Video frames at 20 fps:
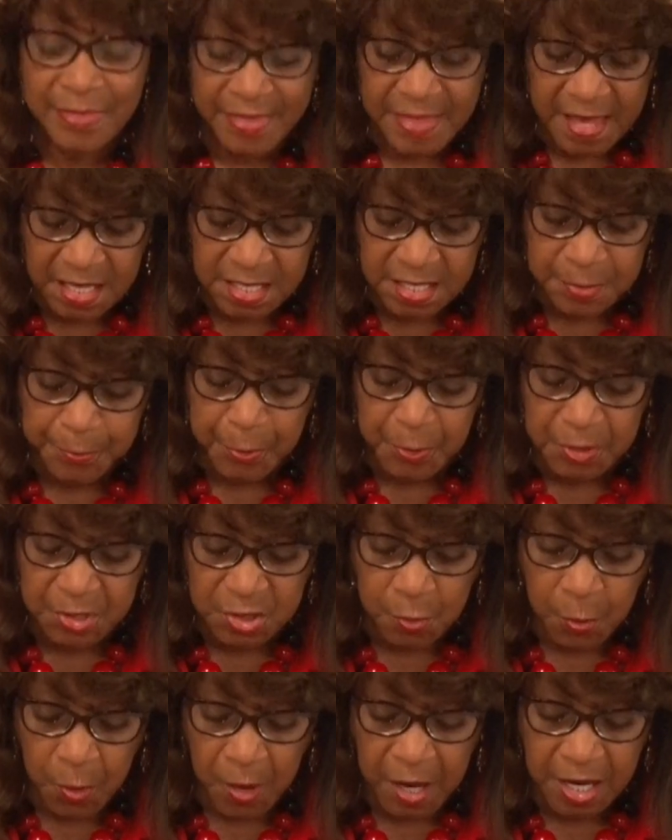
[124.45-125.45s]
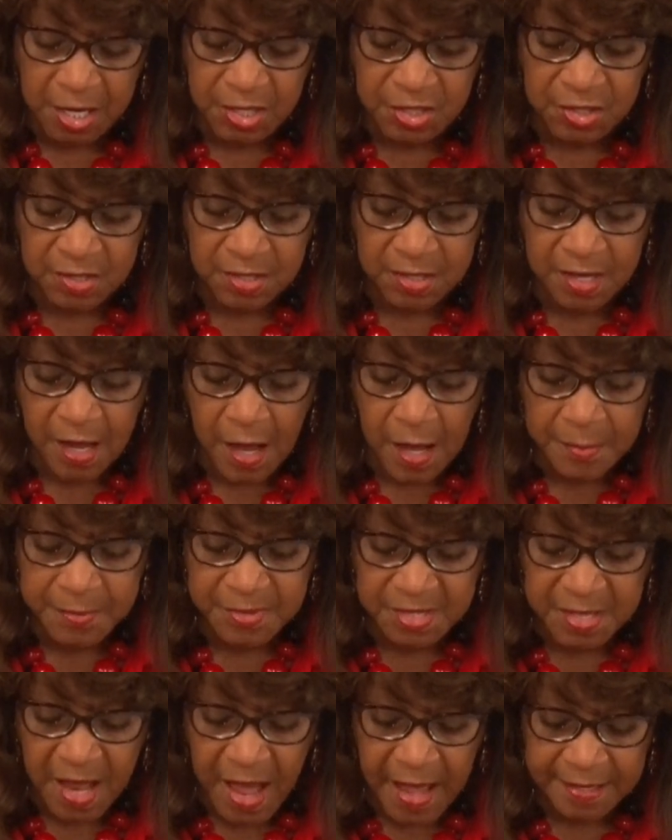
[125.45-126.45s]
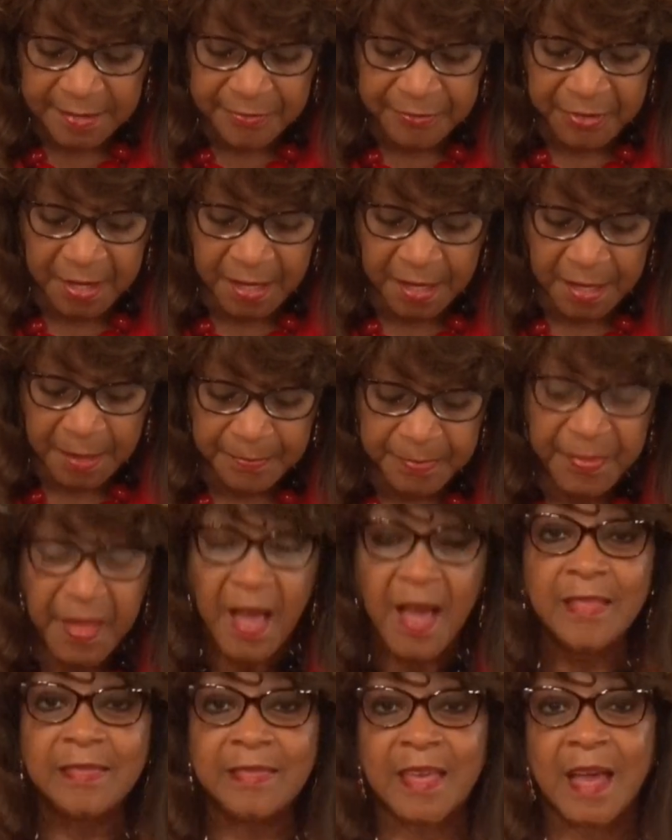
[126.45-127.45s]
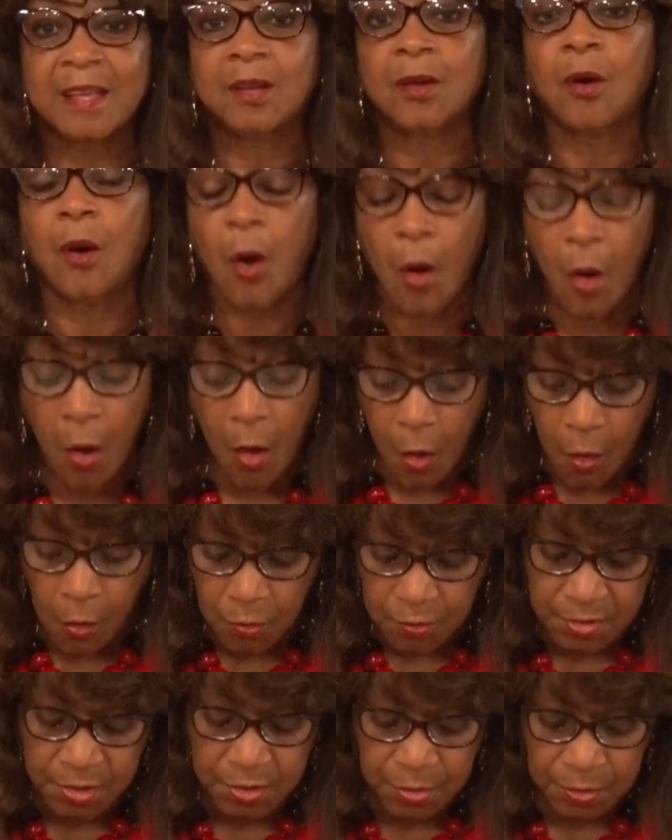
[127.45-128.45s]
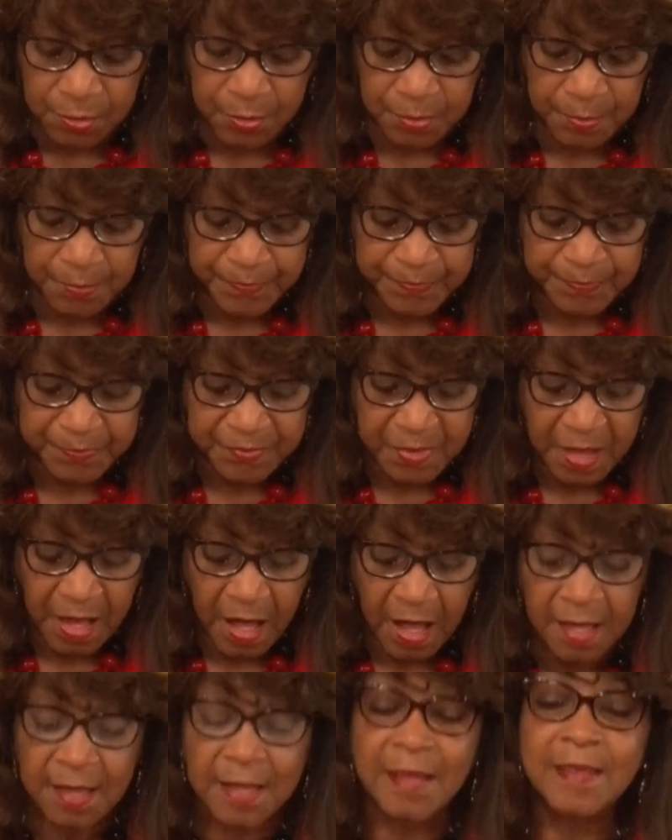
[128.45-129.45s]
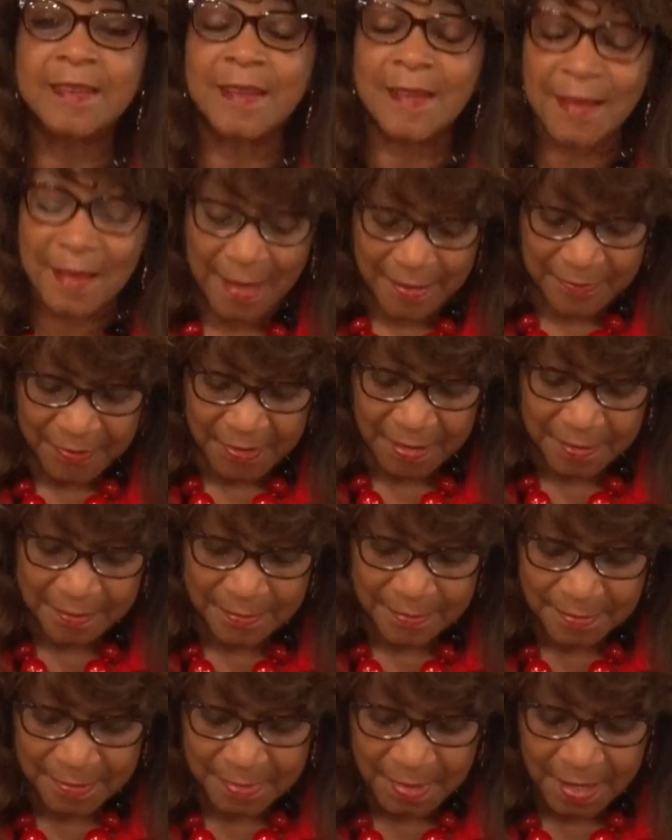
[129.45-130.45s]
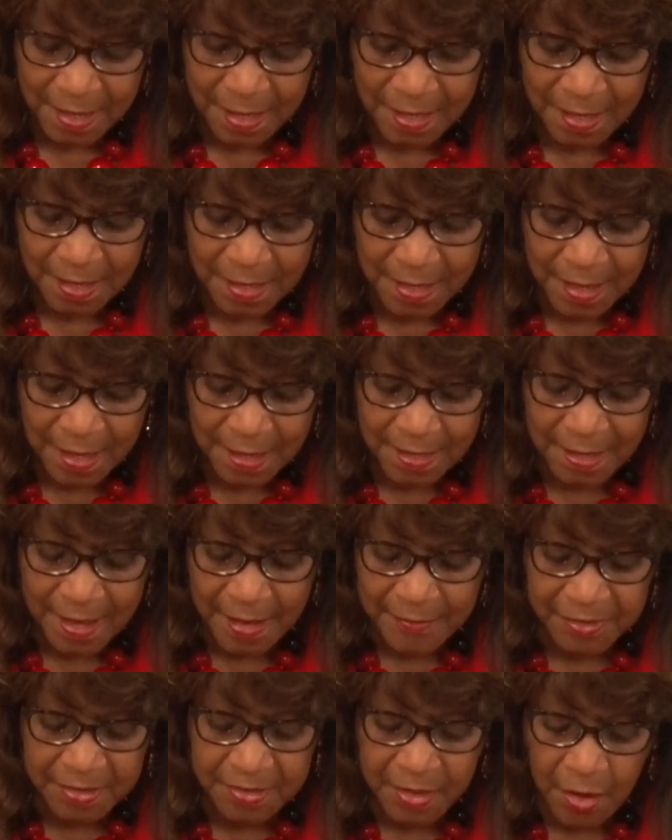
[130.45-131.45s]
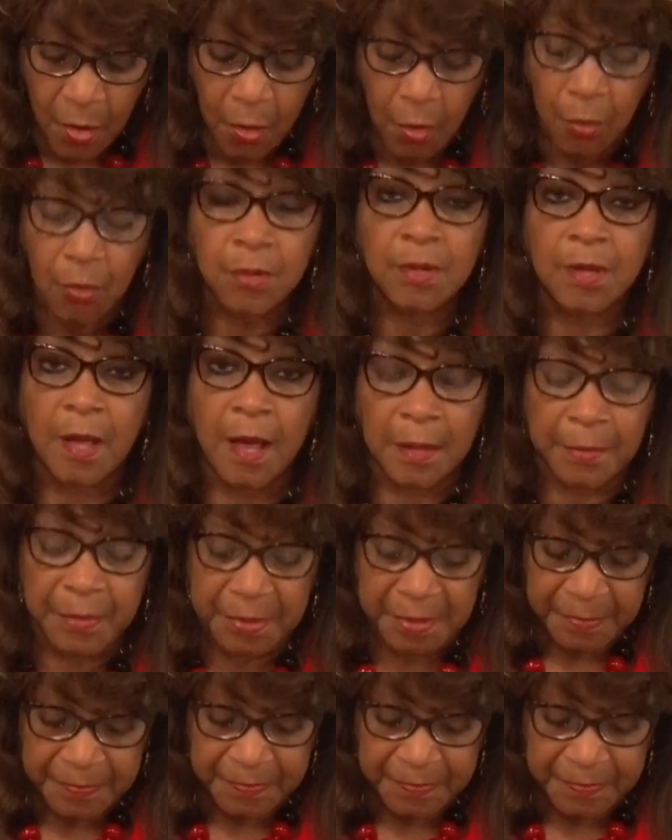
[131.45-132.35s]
This persuasion comes not of him that called you. A little leaven, leaven the whole lump.